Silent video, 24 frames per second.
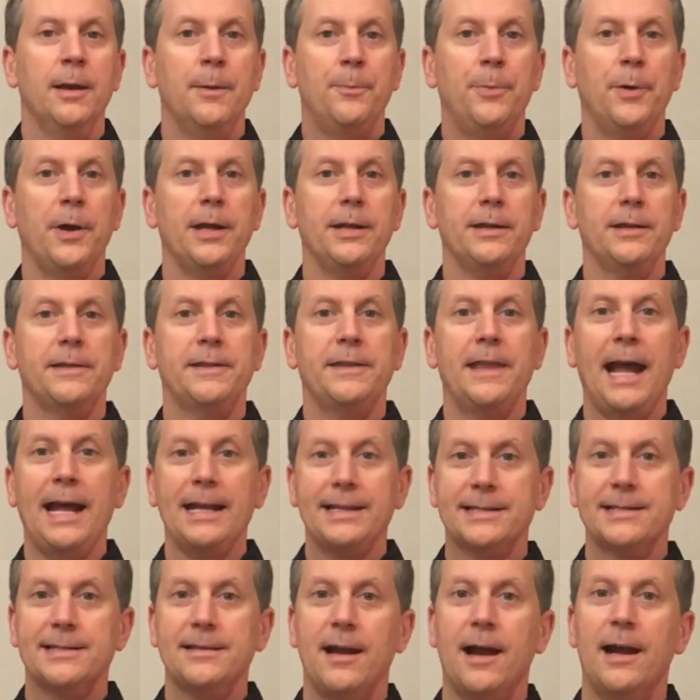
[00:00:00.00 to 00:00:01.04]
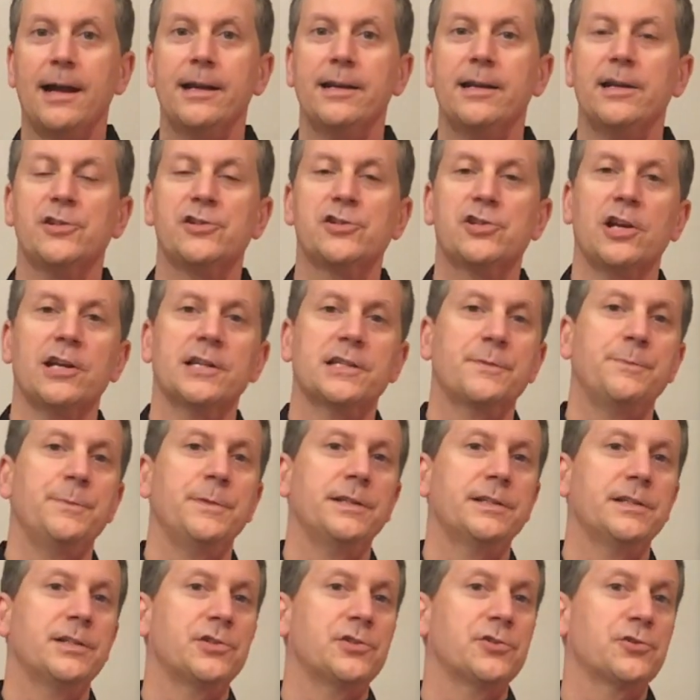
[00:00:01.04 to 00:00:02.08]
But that's not an
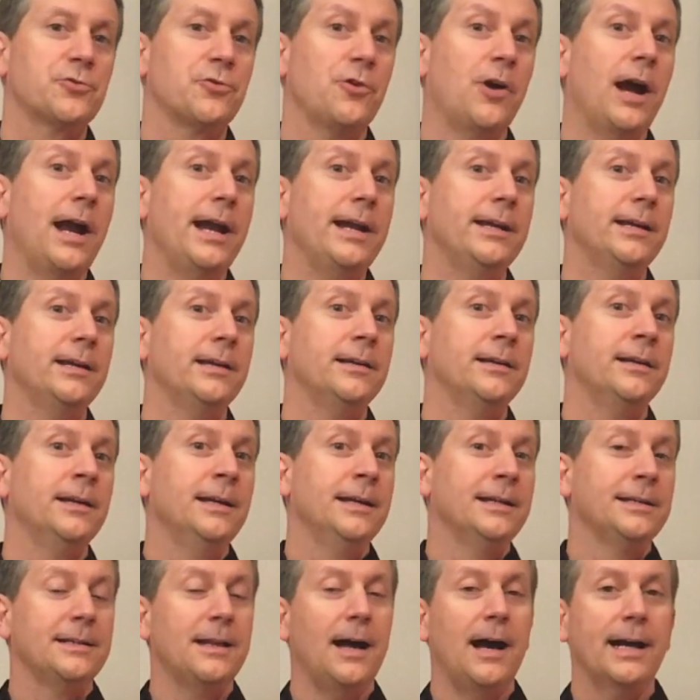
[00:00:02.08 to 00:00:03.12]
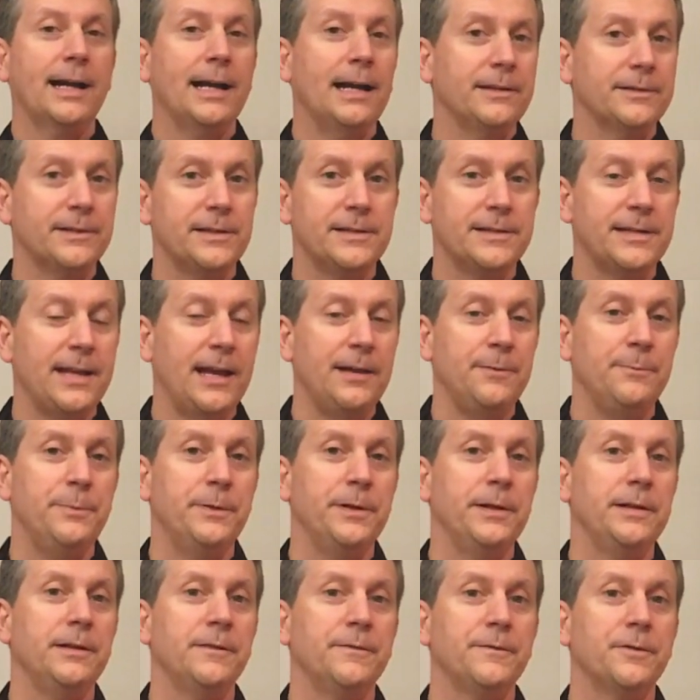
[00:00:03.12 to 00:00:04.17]
adjustment to try to knock out the 10
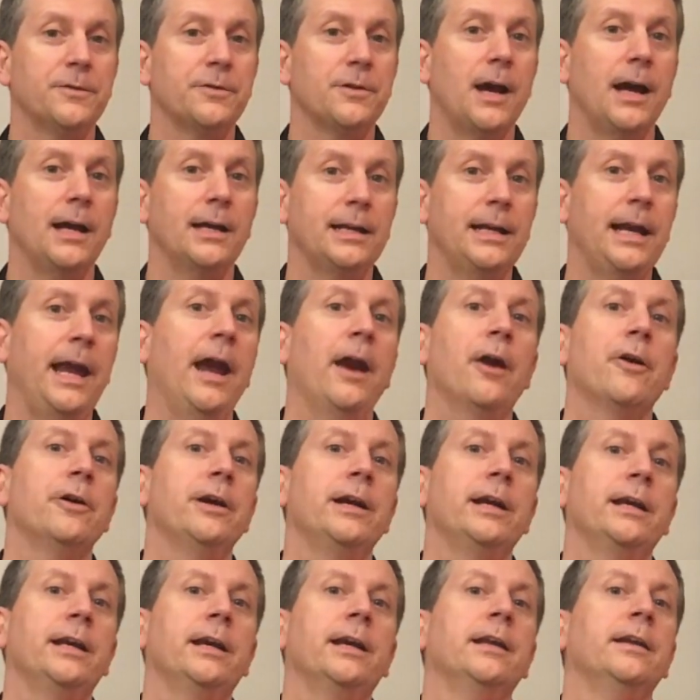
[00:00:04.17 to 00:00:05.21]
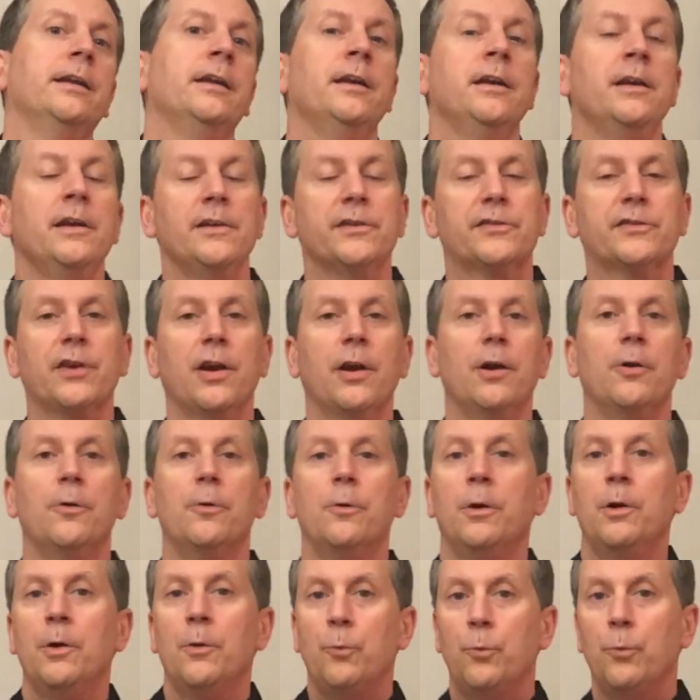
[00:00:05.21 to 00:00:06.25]
pin if you're not carrying it.
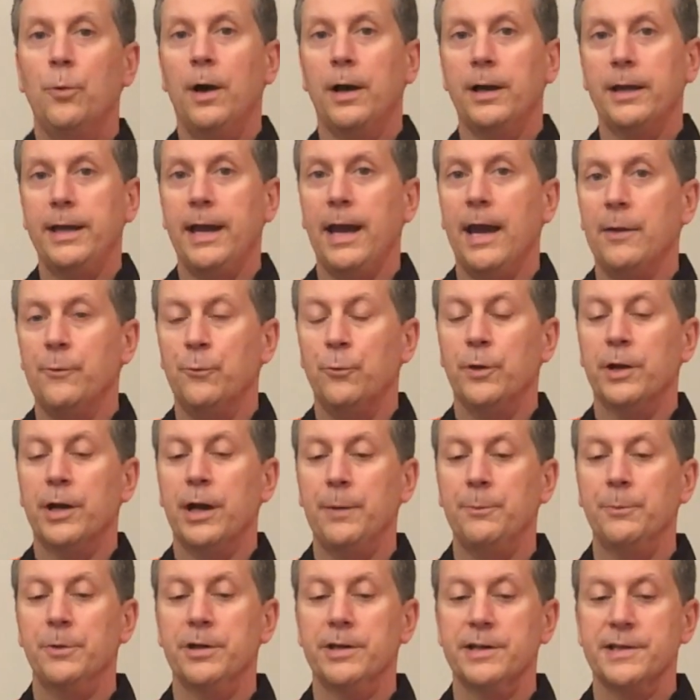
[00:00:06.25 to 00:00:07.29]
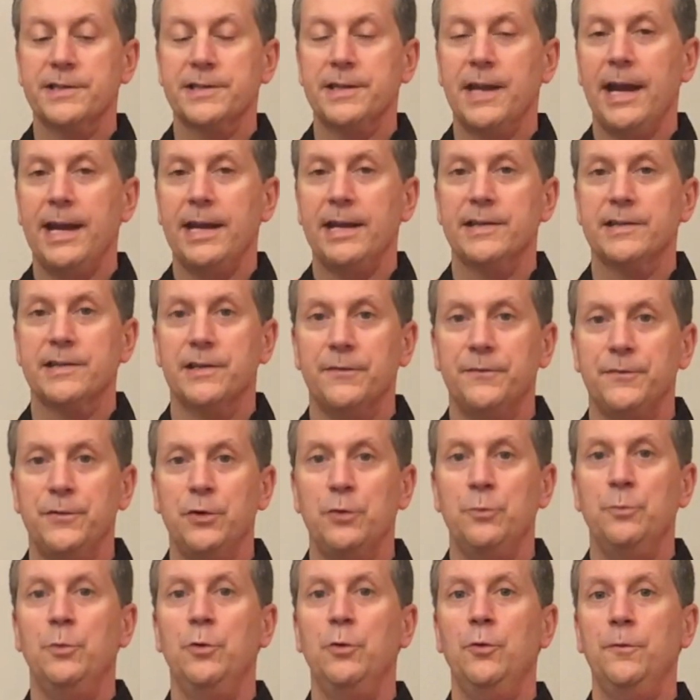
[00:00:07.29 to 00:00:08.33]
So, again, what I'm going to say is if
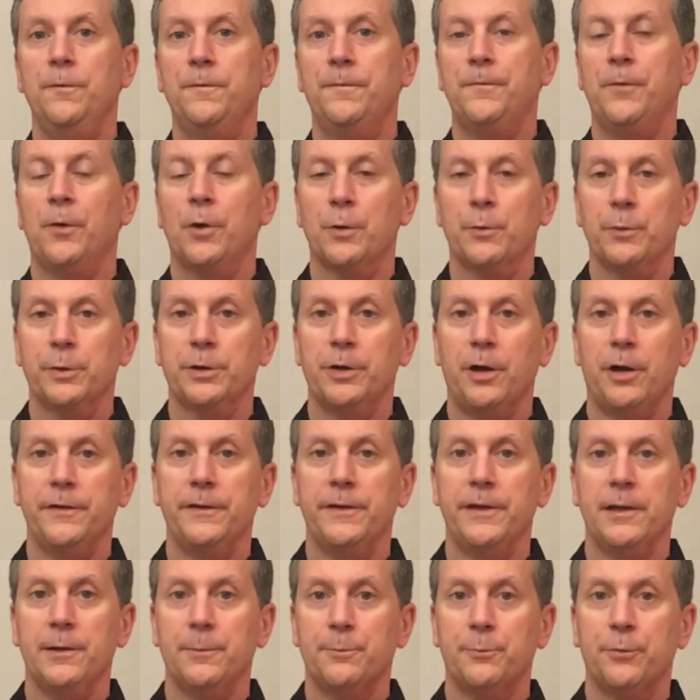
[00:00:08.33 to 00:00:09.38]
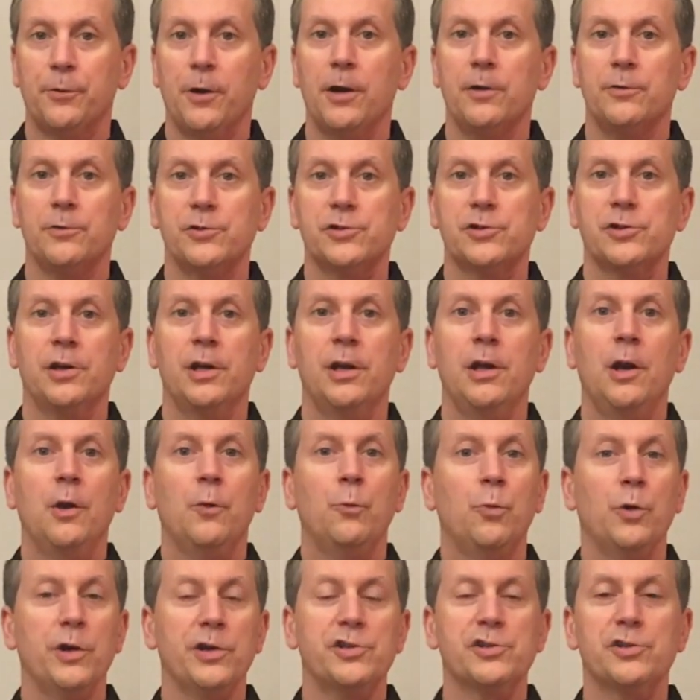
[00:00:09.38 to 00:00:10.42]
you move forward on the approach,
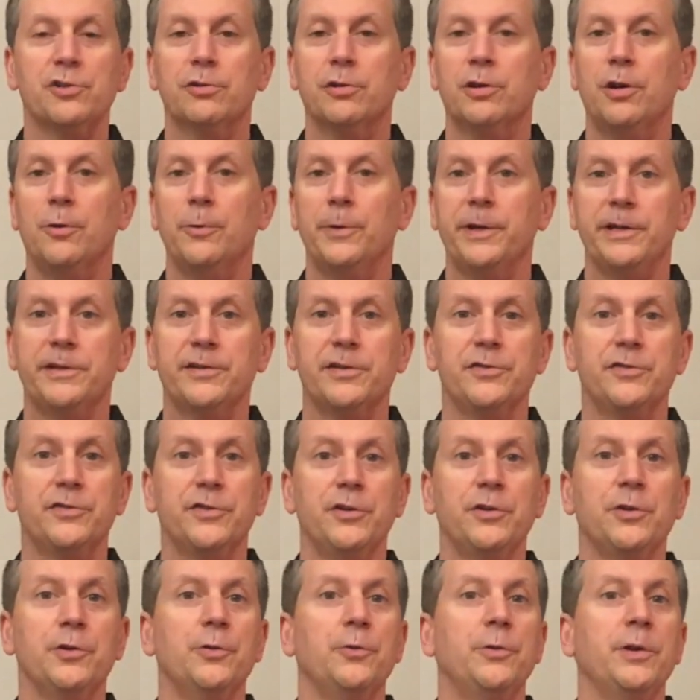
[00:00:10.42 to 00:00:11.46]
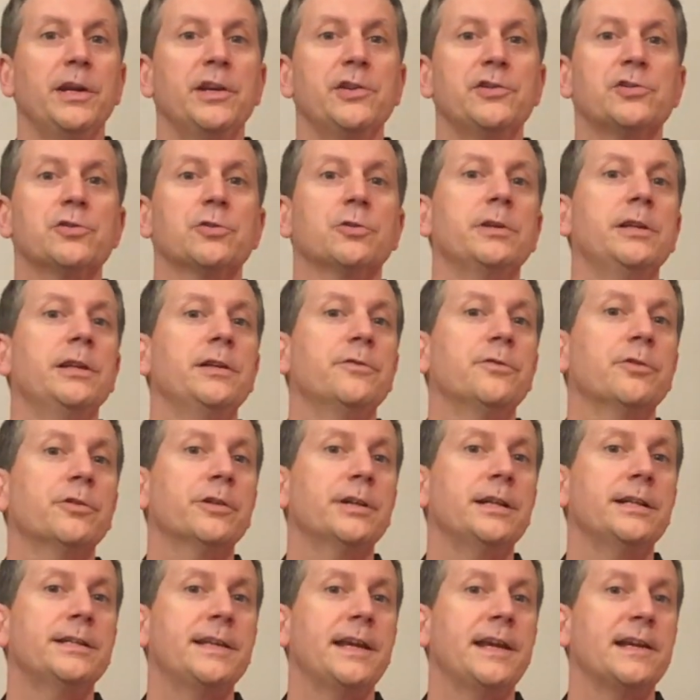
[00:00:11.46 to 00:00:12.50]
what you're going to do is you're either
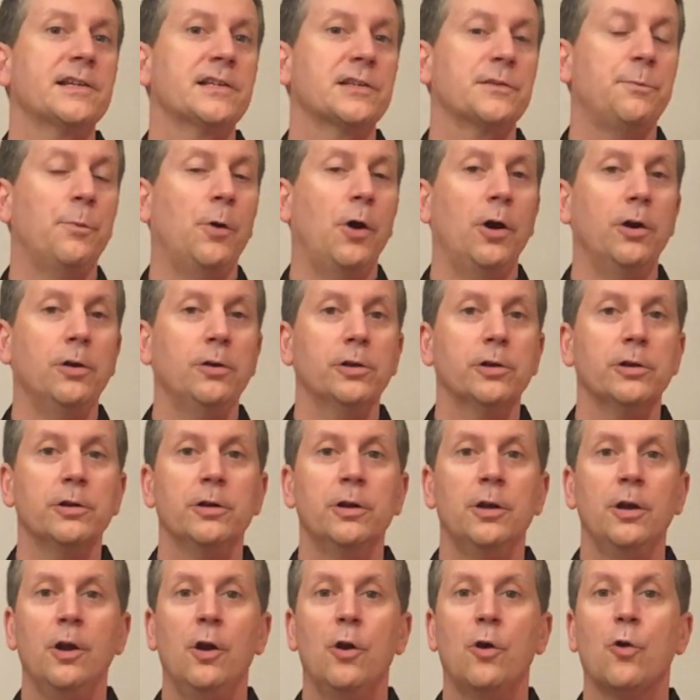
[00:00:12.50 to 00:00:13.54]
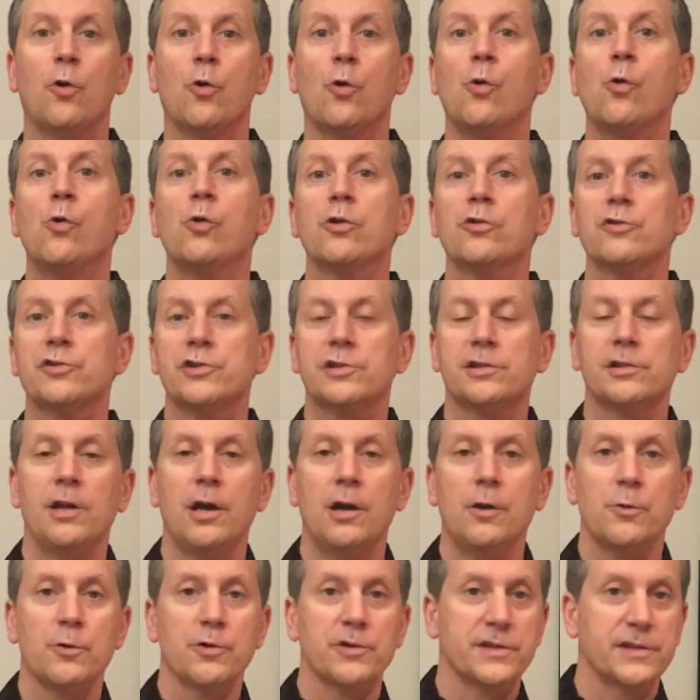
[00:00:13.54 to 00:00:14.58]
going to take smaller or
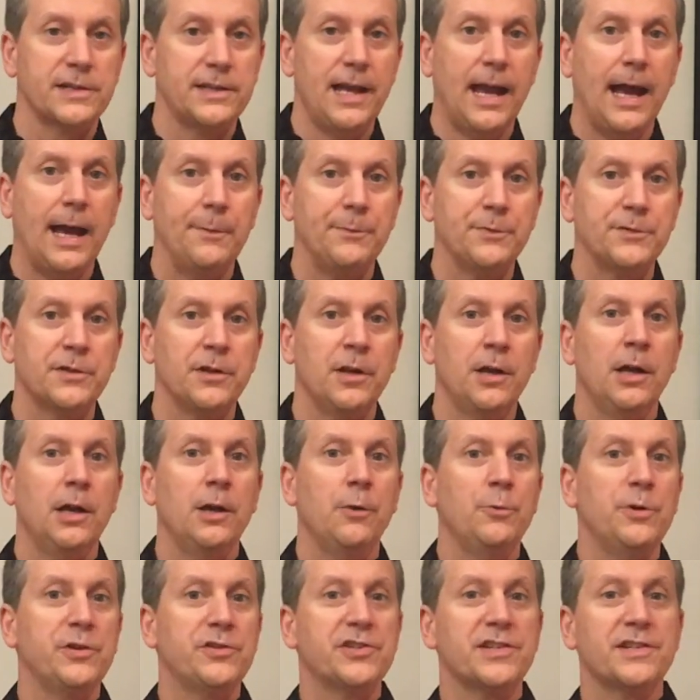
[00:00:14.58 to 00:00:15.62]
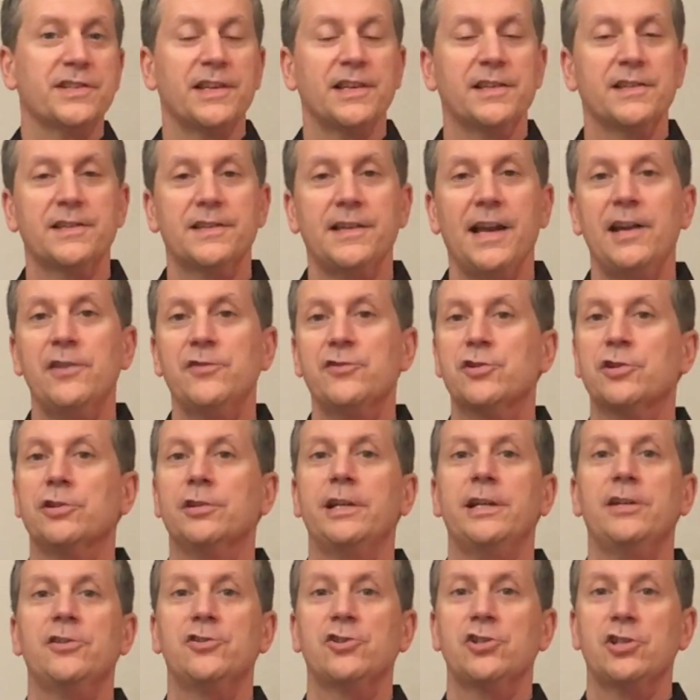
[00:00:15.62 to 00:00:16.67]
slower steps, which is
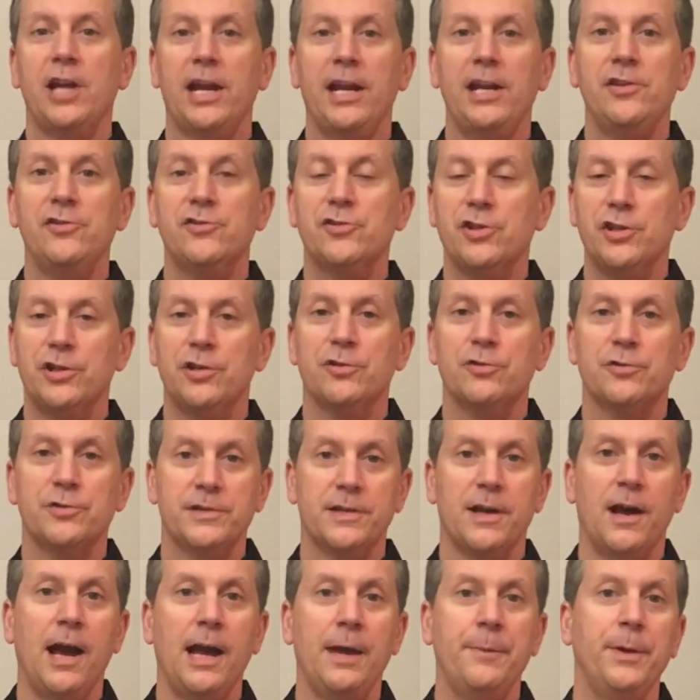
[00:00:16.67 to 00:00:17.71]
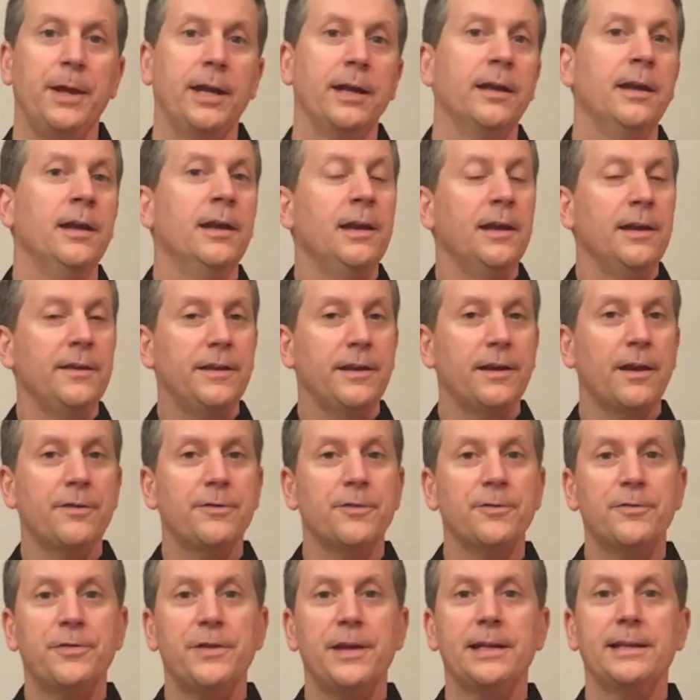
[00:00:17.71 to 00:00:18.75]
essentially changing your timing. The
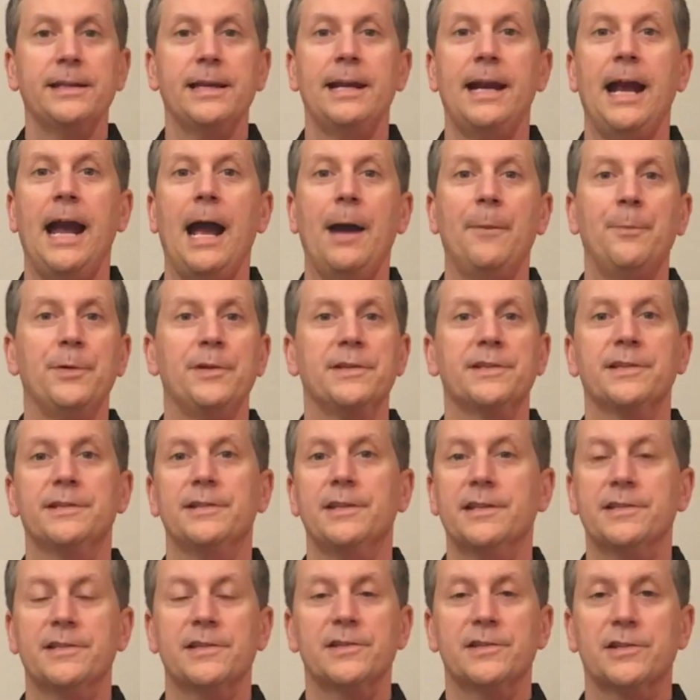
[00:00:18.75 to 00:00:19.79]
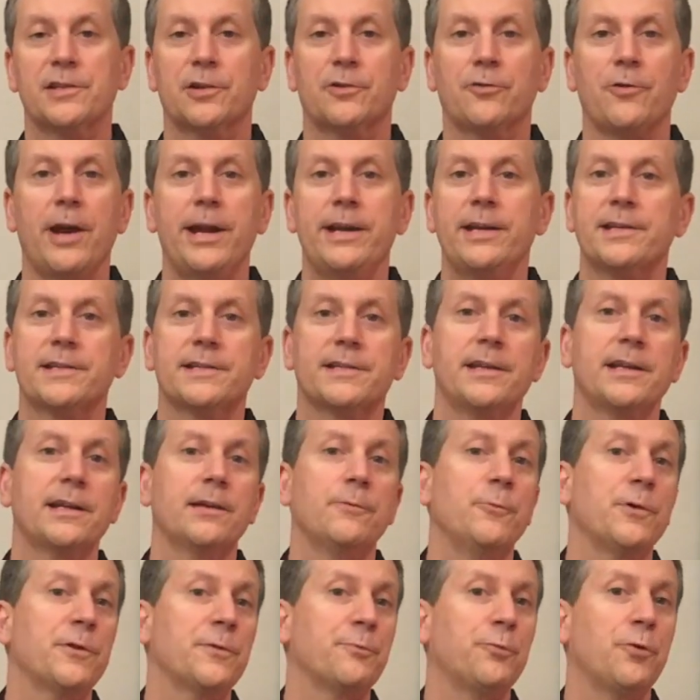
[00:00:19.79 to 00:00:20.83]
other thing that happens, and this is the greatest
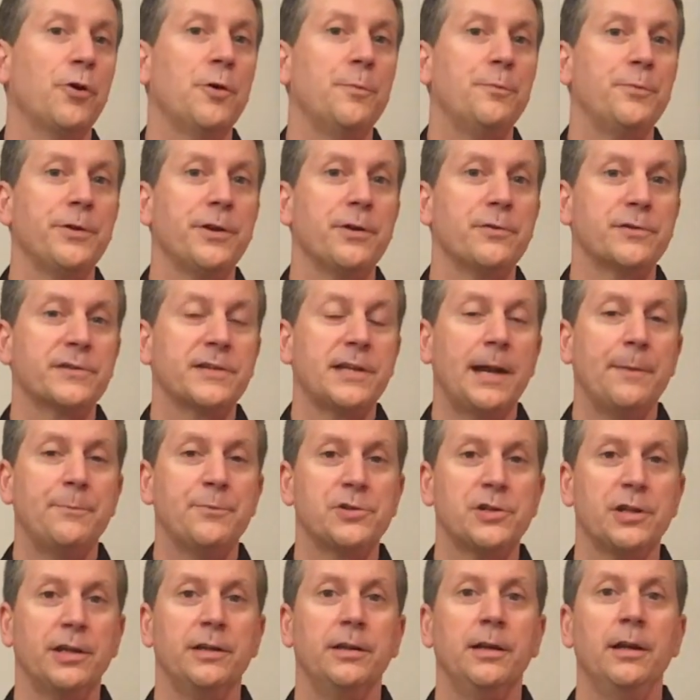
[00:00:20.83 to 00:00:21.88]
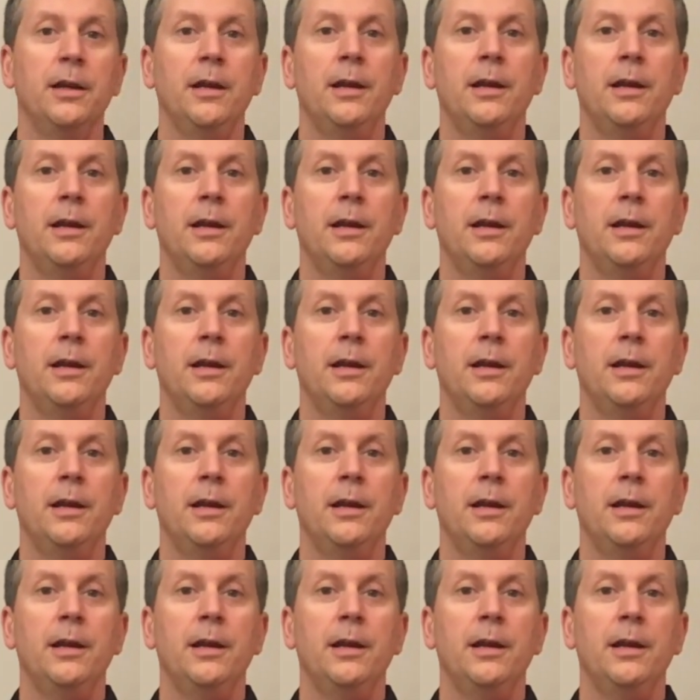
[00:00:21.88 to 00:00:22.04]
thing with proprioception,